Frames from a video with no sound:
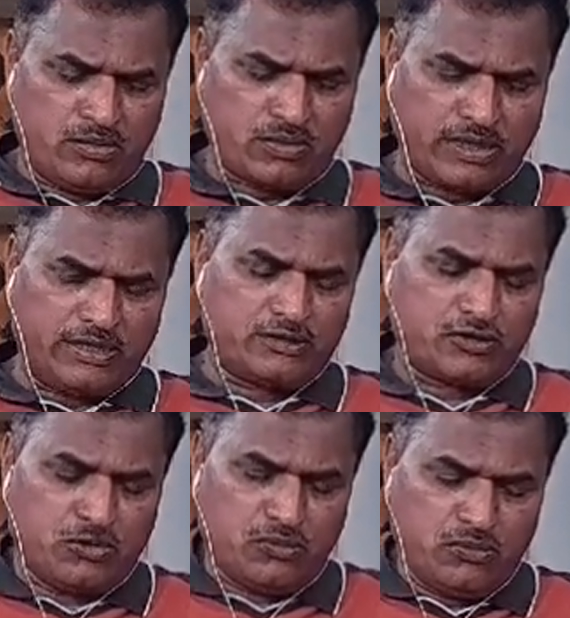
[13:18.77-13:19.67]
Okay,
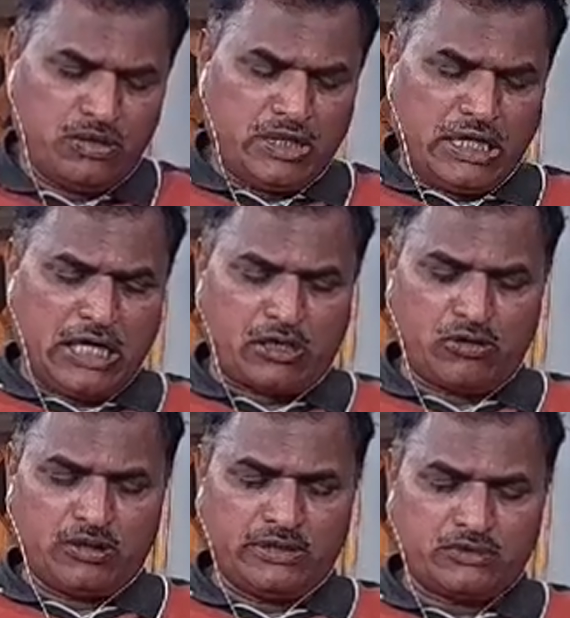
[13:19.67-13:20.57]
so
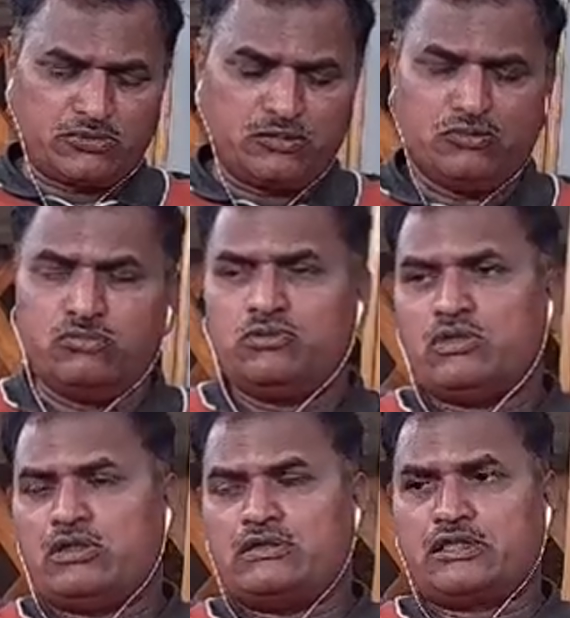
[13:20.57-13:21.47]
according to
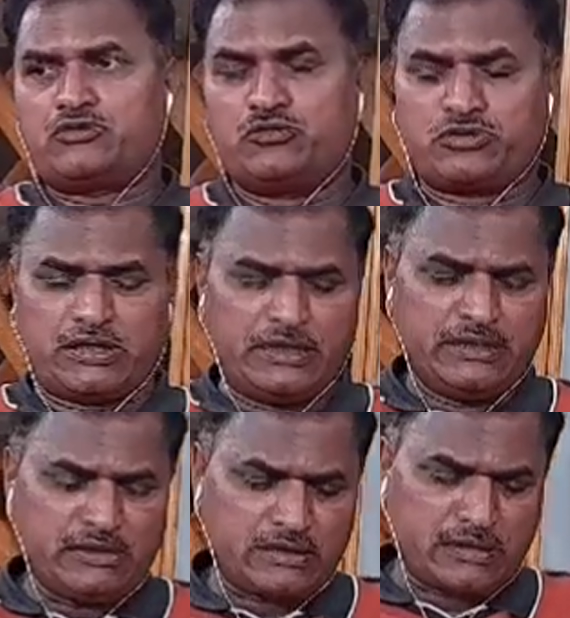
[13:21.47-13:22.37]
the
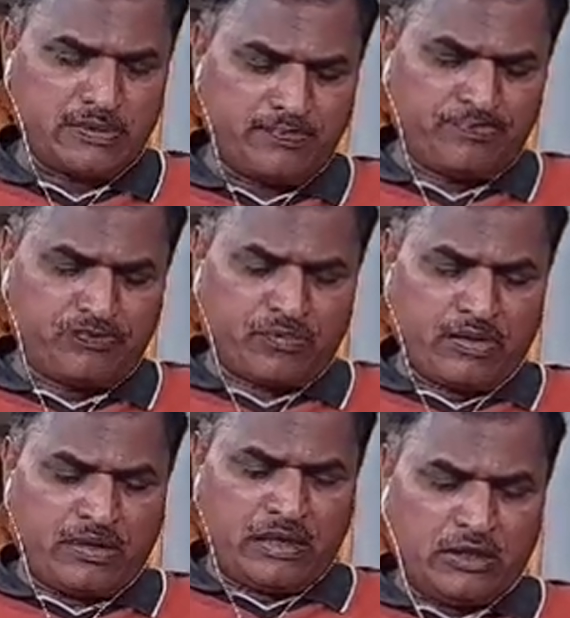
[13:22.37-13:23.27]
socialists,
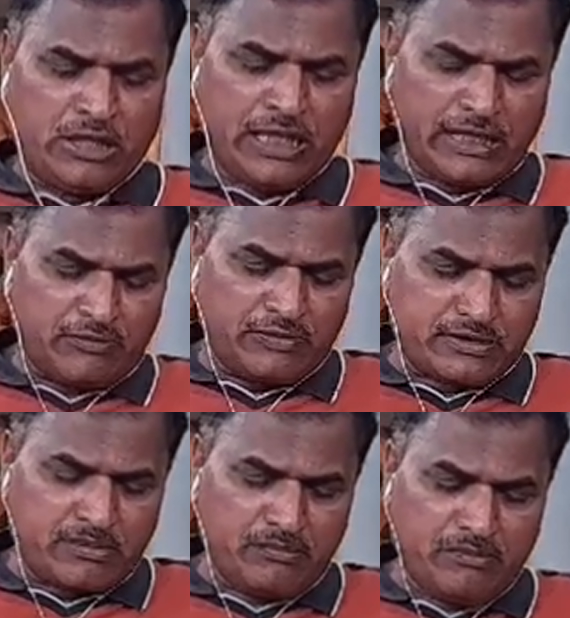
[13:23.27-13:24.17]

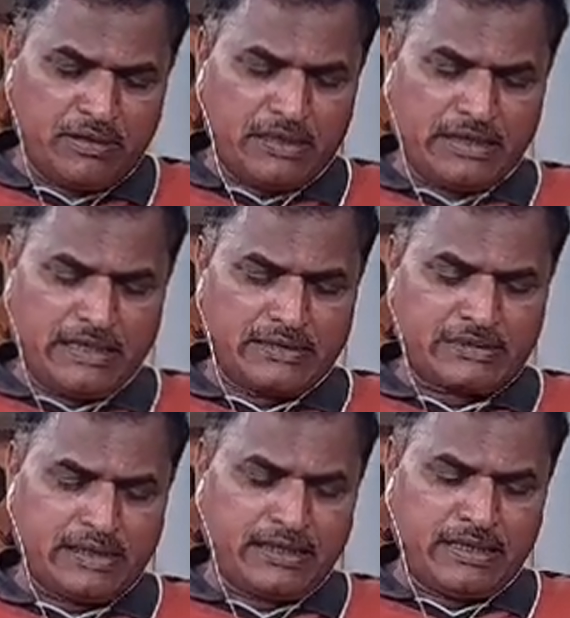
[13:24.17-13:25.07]
nativism is
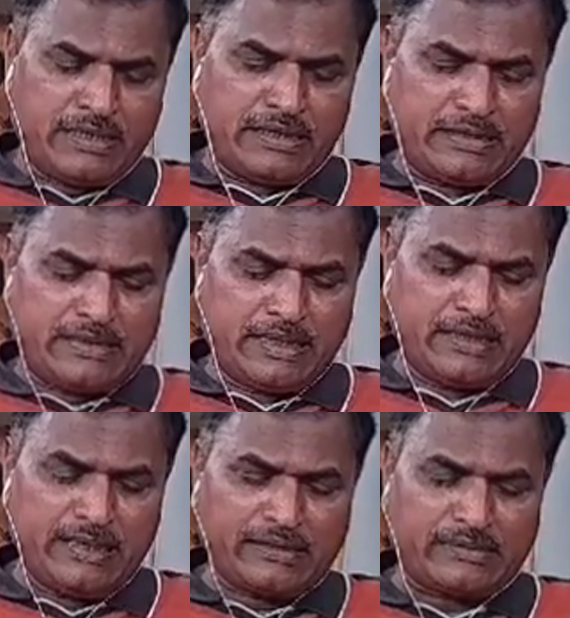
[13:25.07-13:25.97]
a
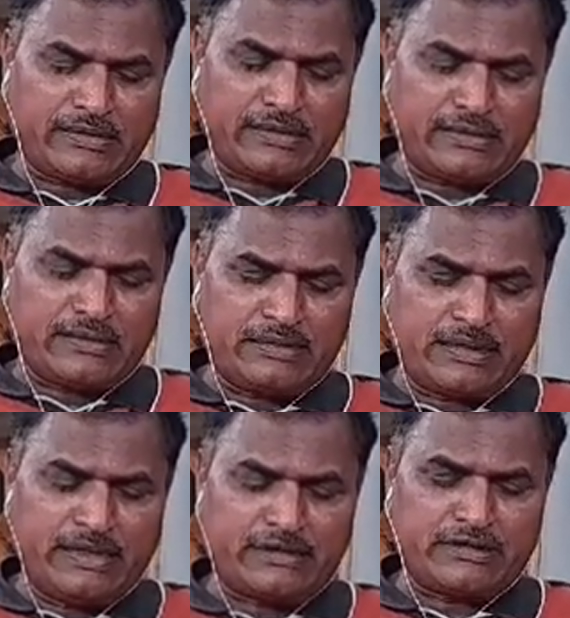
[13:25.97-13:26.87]
dialectic
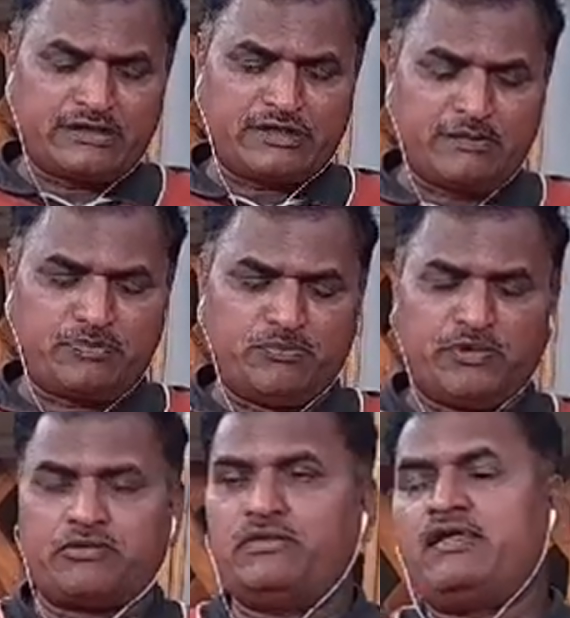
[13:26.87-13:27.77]
relationship
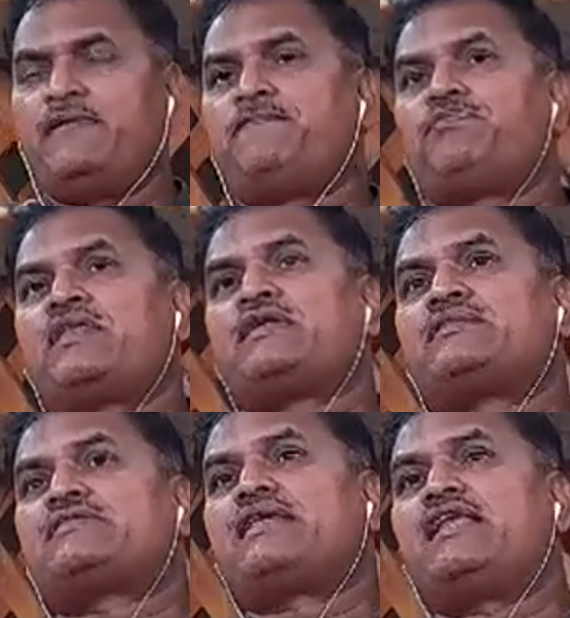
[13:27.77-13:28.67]
between
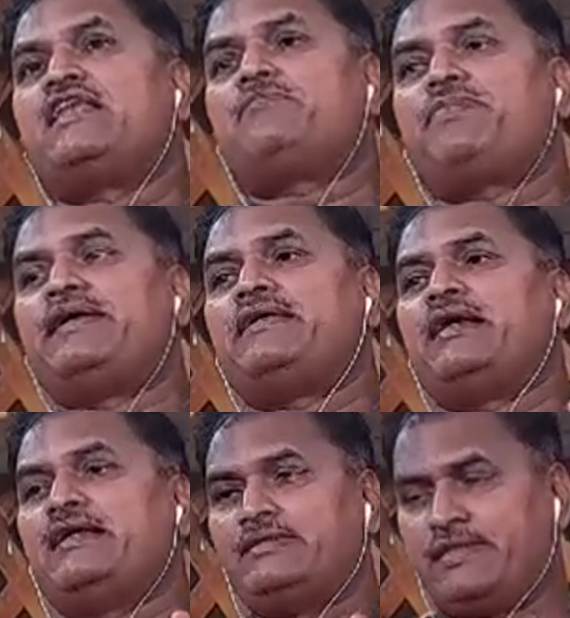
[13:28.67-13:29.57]
self and
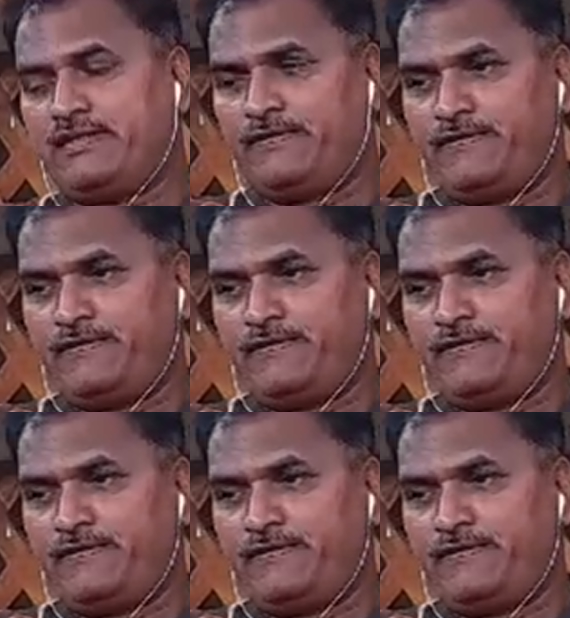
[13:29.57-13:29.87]
other.